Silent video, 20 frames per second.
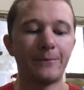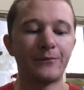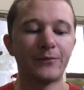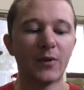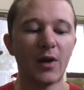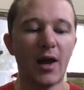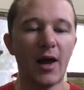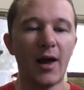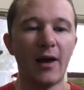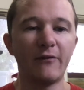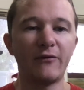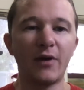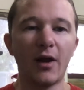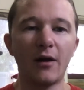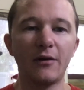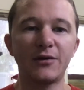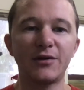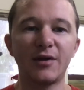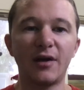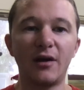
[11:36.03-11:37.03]
I have now
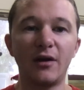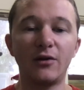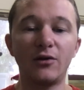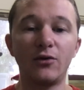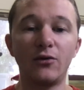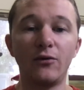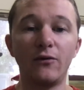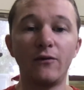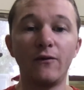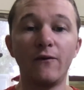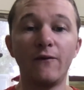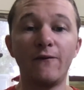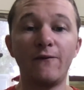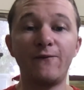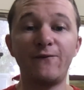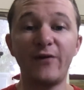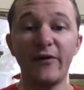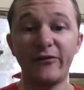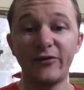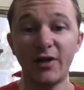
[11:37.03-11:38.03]
set it to
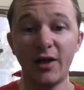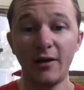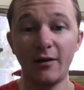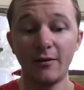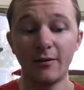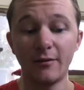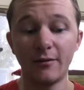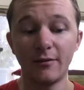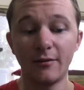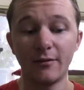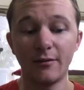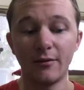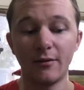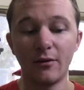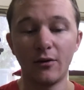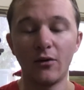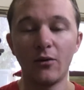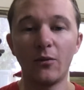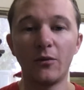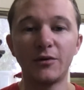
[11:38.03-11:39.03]
50,
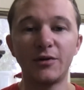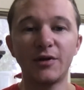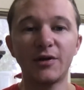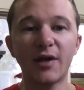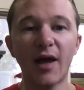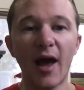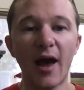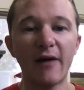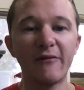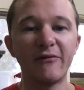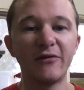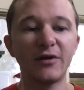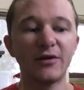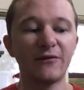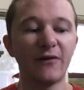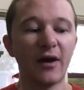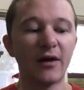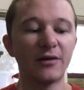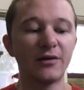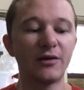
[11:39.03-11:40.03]
which is half as
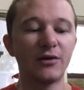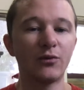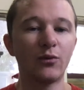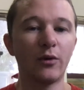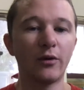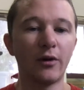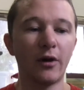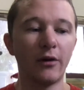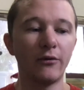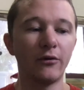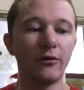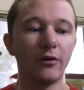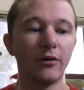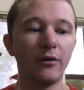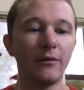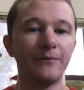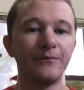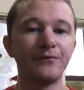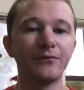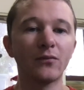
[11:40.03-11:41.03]
fast as 100,
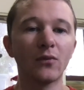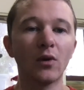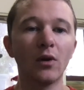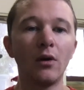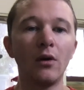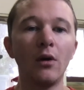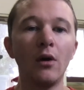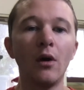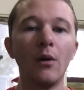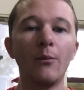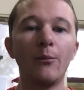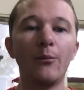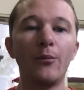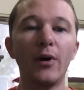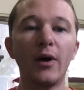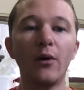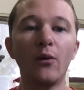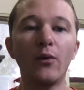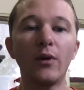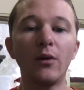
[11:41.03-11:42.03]
but
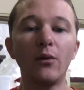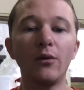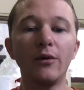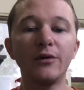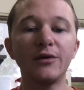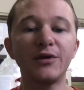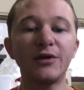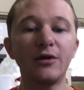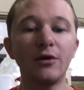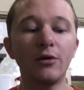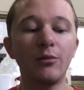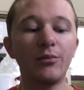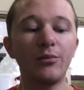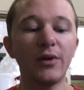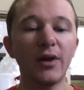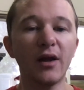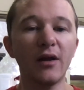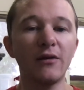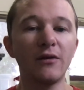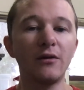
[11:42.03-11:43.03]
we will still
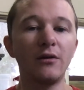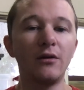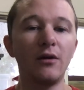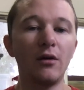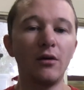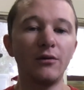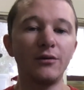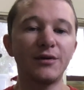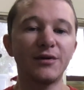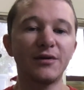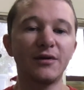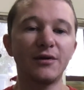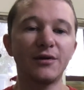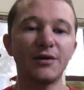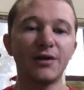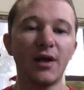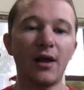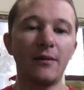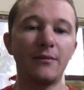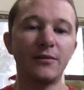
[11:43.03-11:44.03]
play the notes the
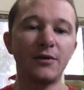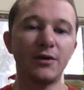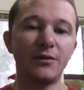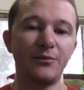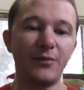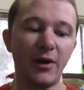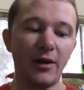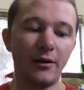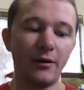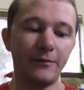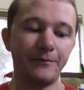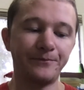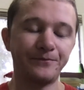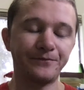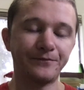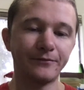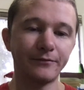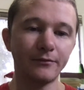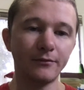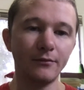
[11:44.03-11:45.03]
same speed.
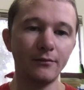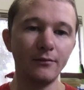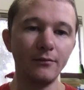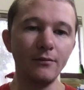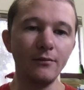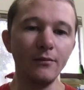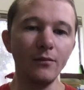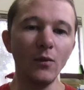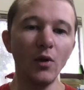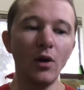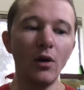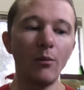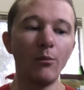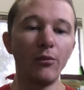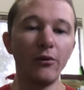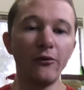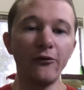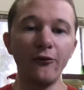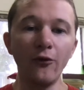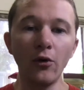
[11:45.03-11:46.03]

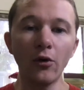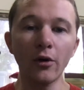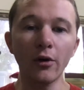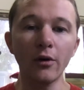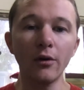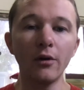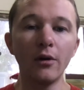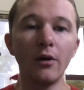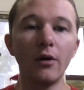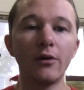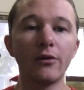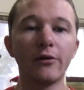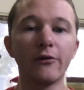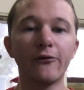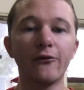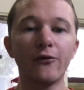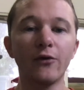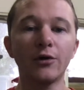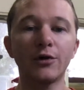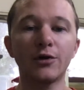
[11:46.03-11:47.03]
Before, the
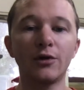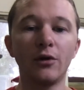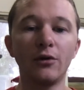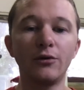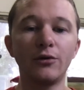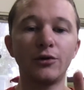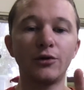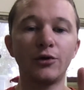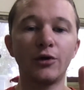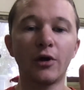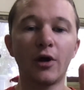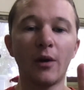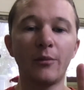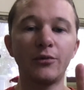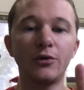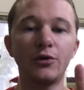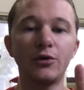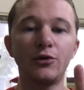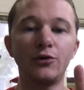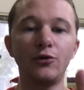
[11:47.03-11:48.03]
first note took up
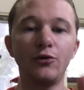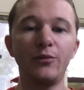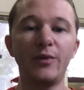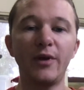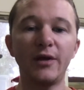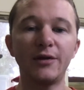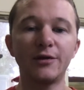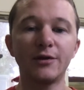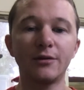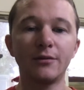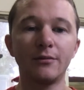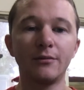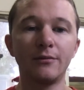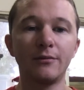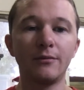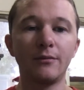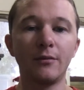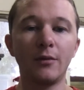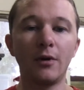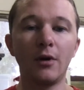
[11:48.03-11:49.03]
2 beats.
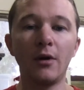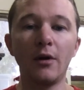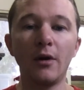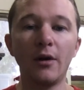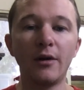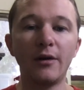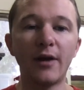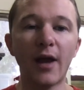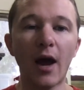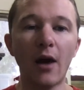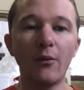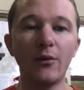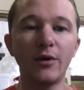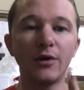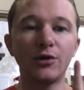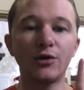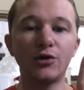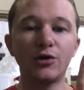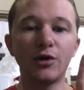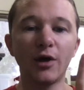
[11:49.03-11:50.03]
Now it is
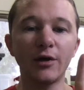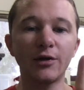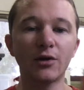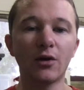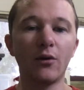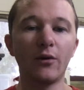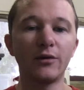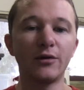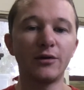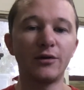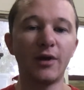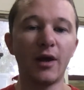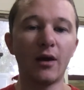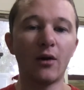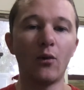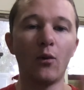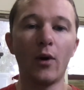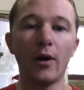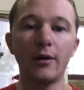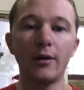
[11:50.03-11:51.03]
just going to take
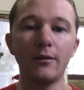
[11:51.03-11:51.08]
1.